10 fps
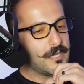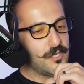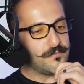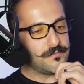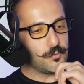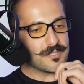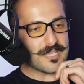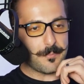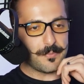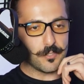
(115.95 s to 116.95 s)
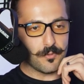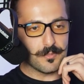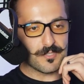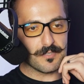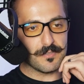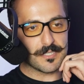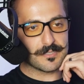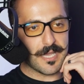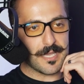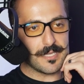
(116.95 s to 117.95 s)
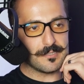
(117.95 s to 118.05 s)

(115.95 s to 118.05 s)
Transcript: of what's happening with them, stuff like that.